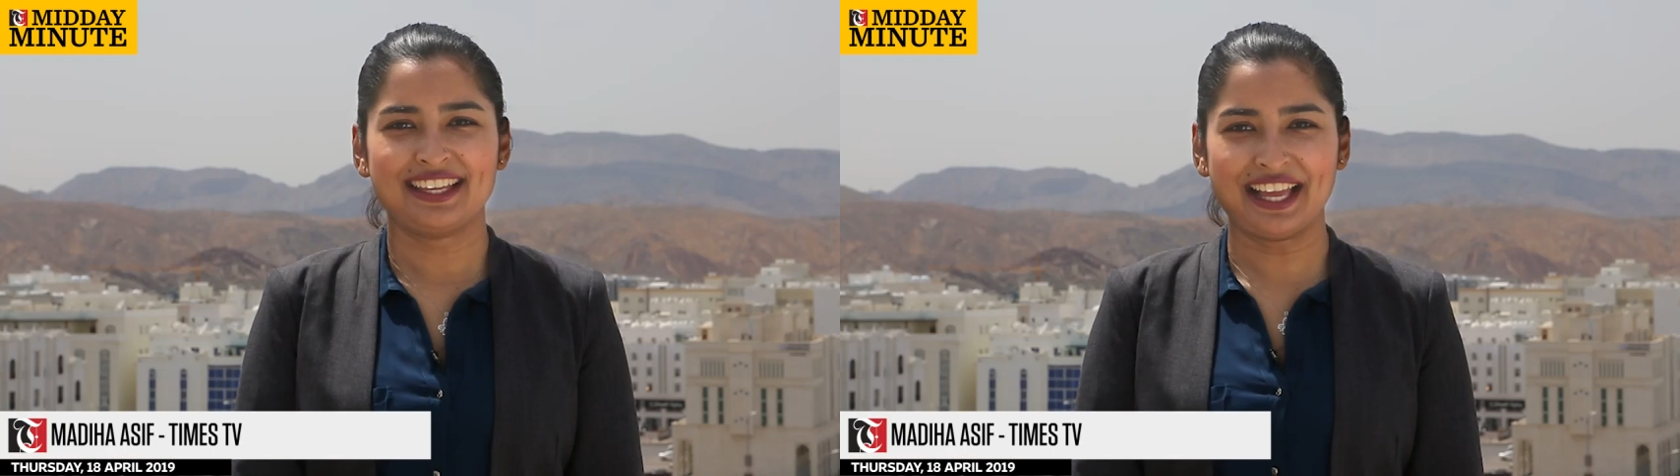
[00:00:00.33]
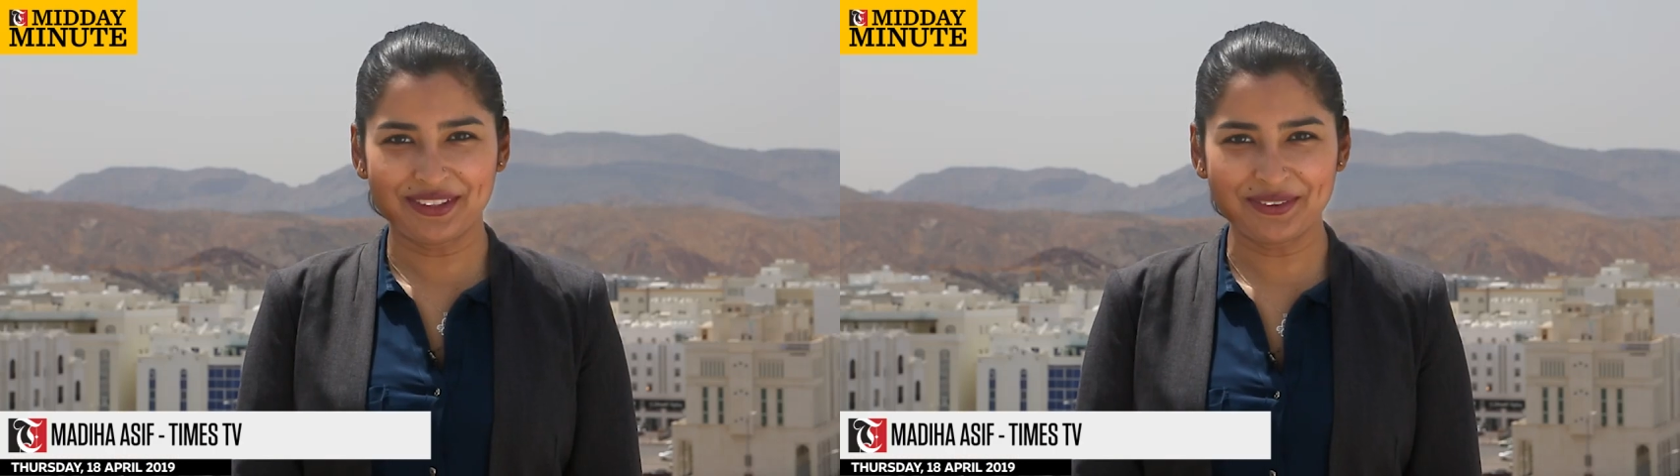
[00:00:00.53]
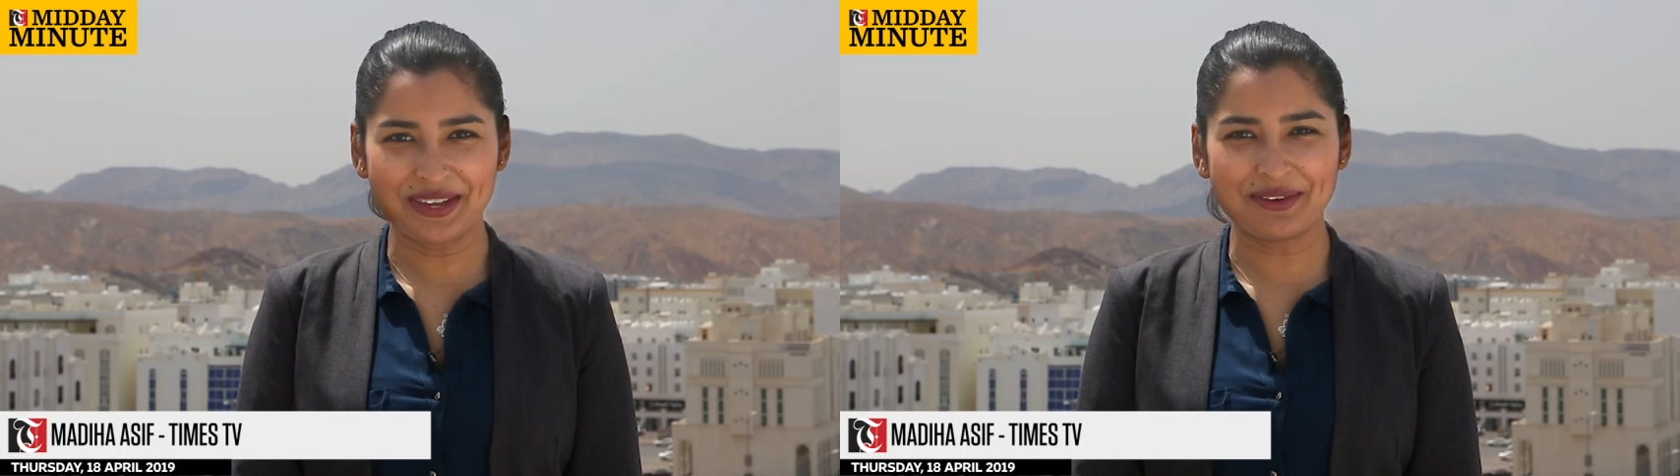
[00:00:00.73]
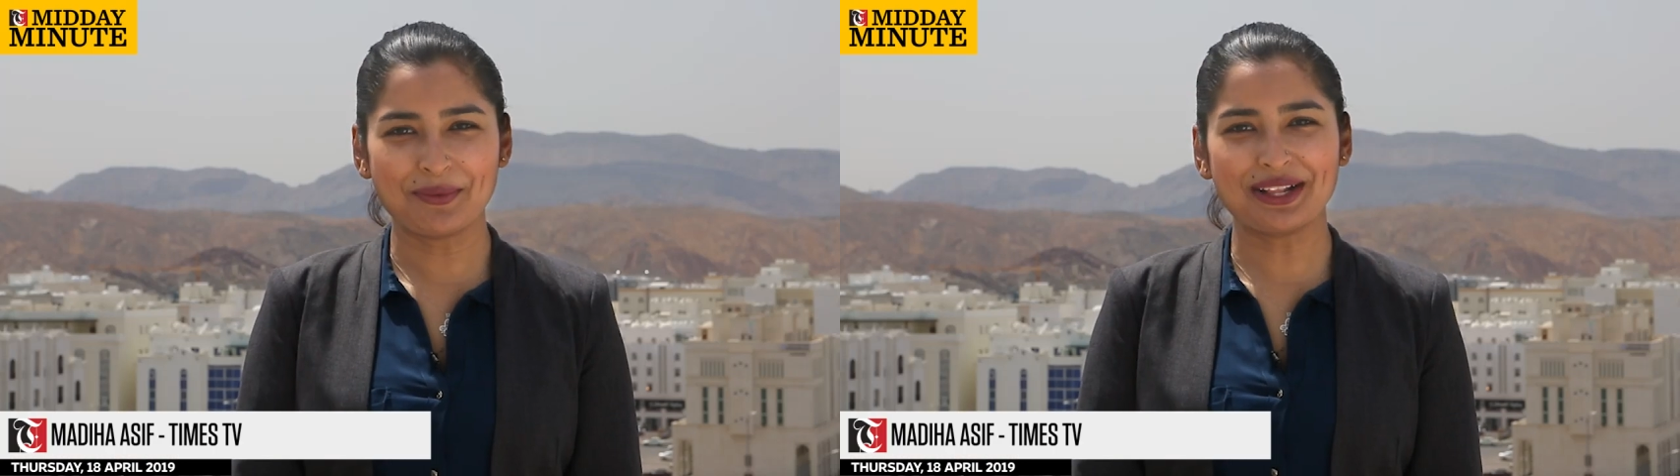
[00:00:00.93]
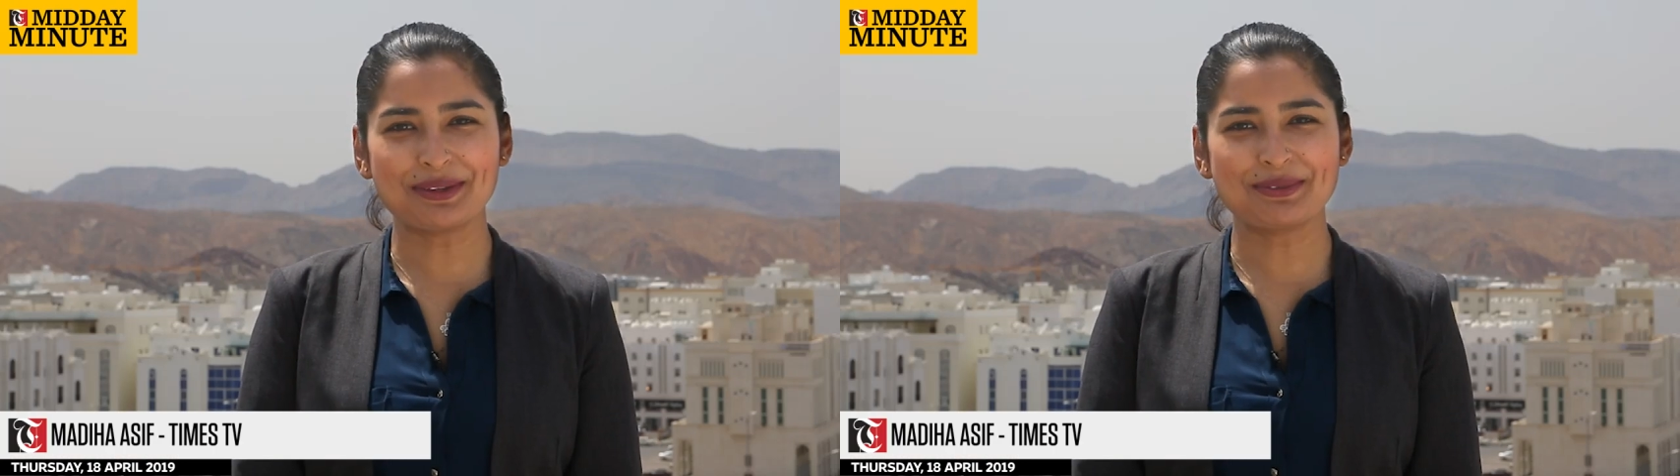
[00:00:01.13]
Hello
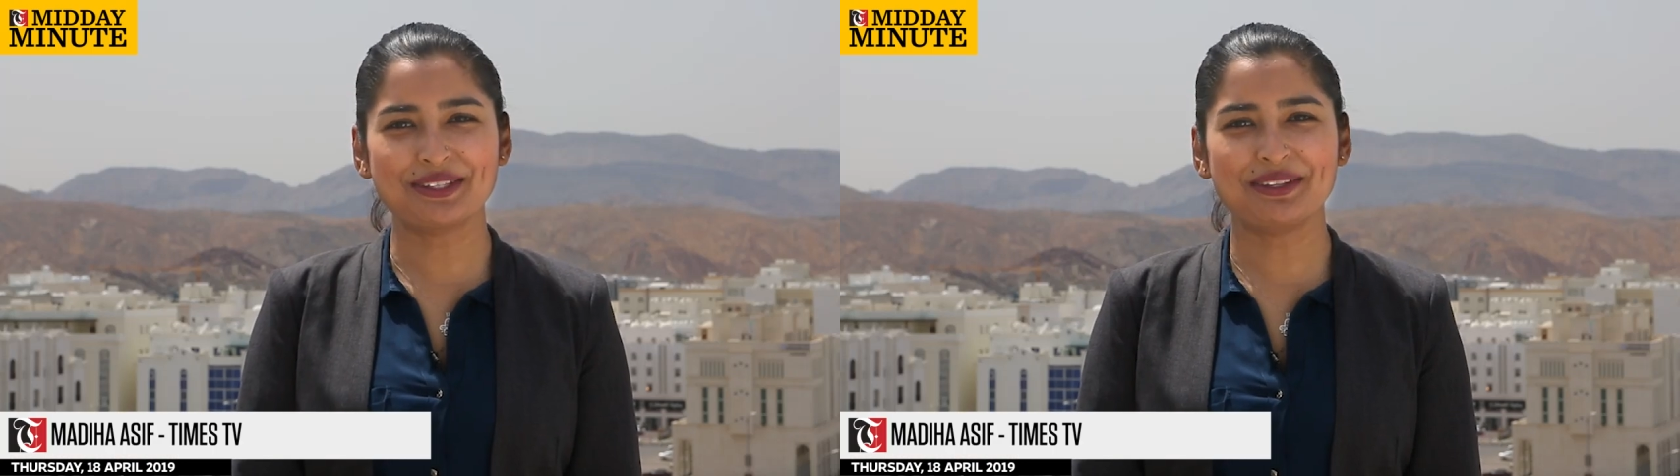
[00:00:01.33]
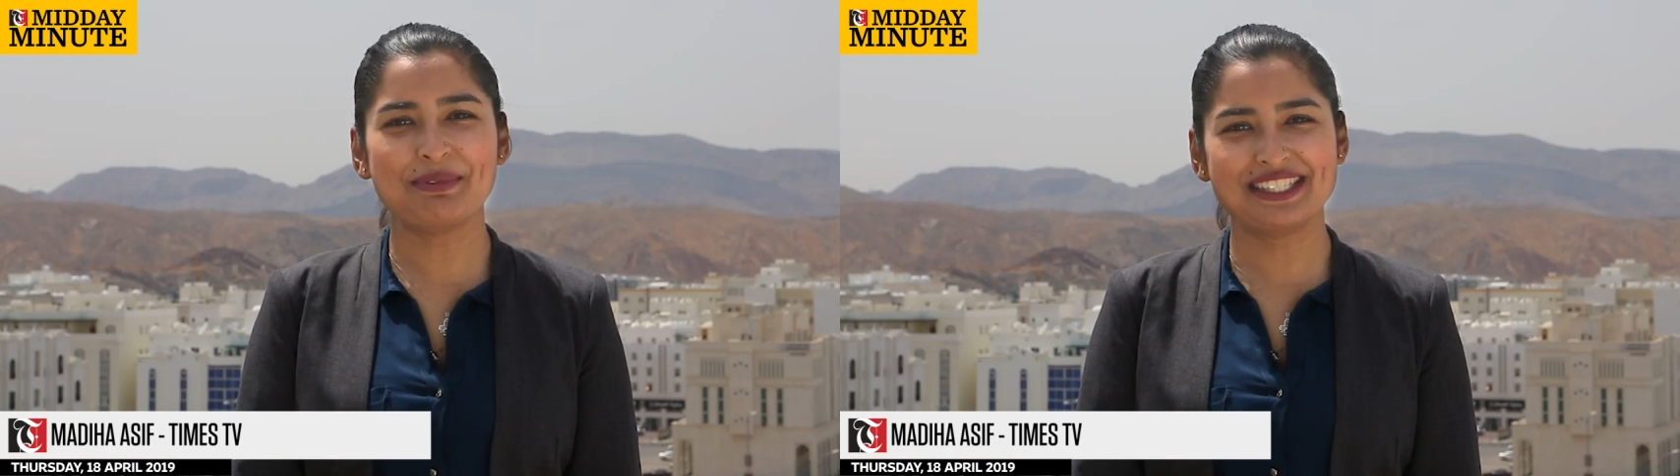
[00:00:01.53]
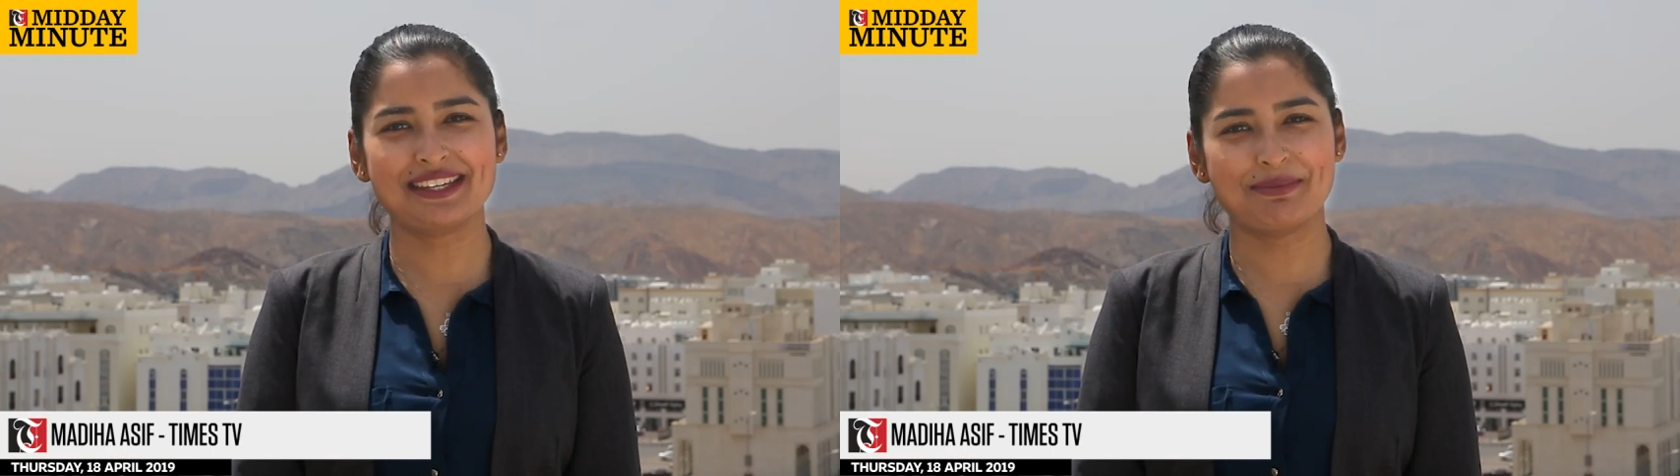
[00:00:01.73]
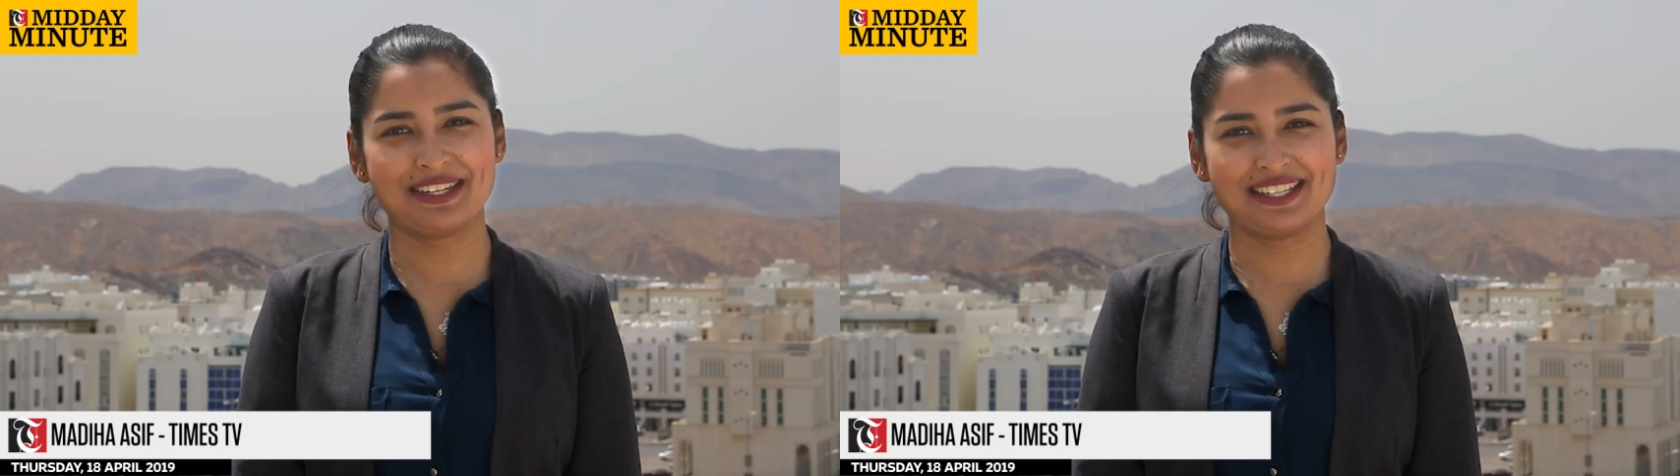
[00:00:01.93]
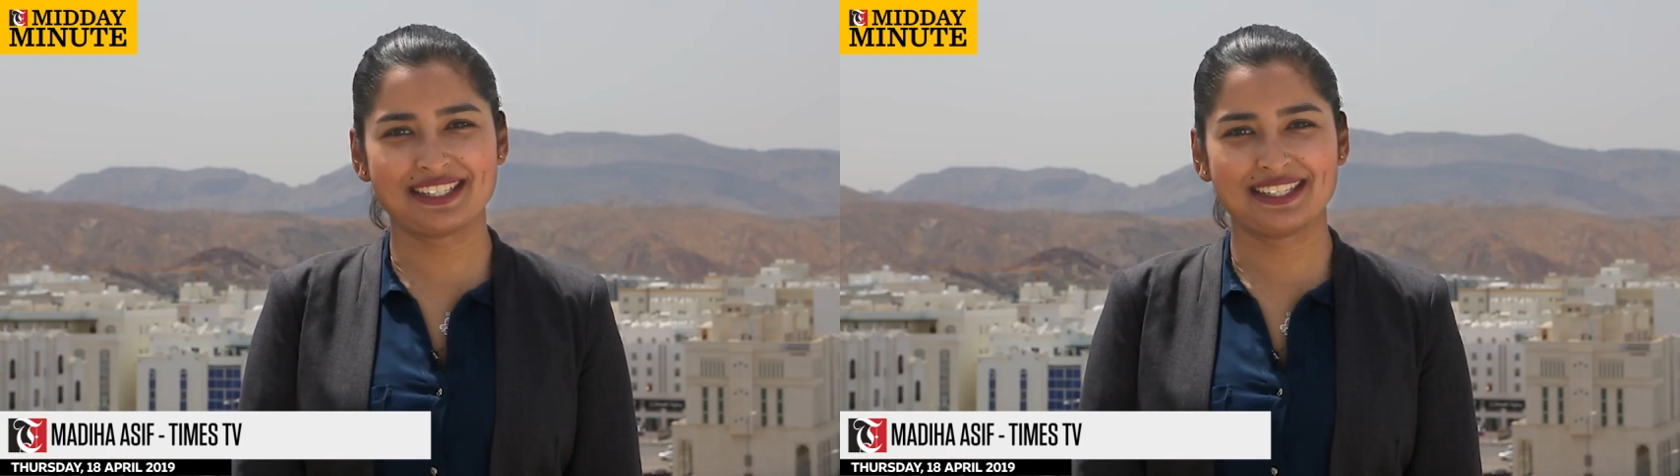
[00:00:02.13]
and welcome to the Midday
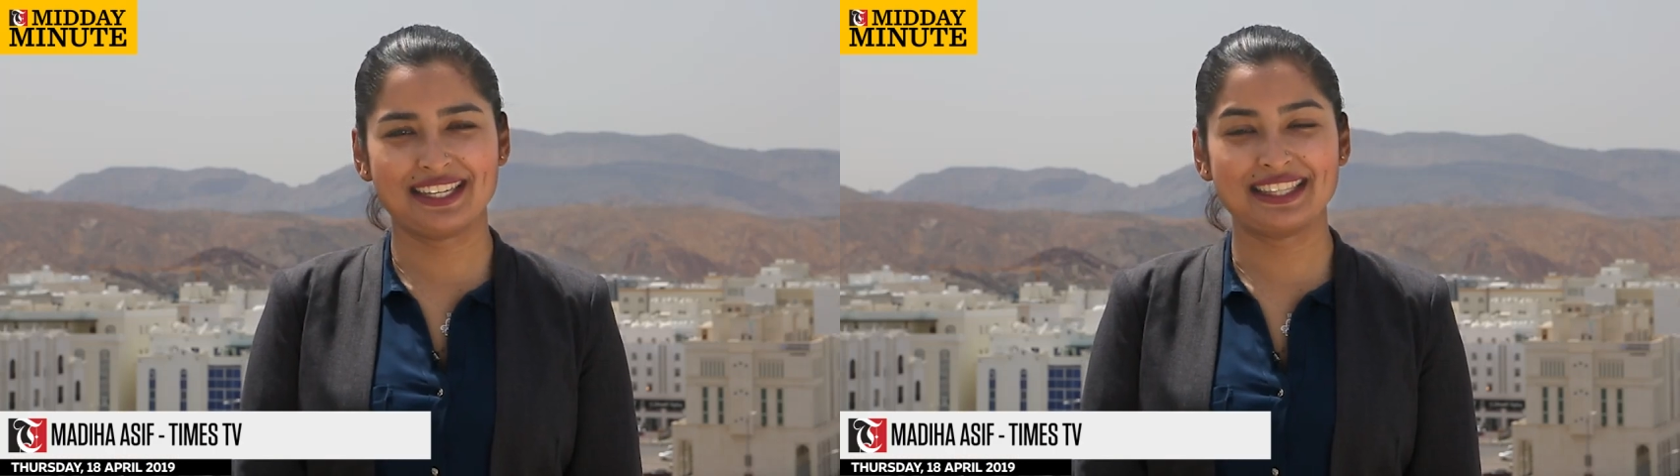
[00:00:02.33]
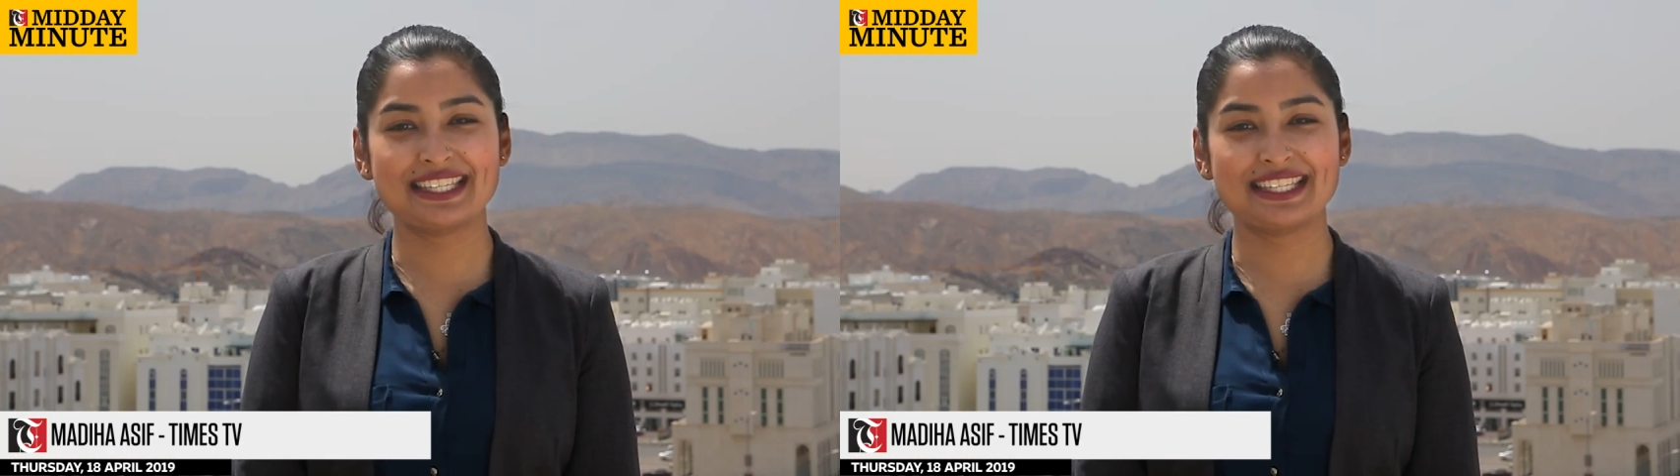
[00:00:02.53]
Minute.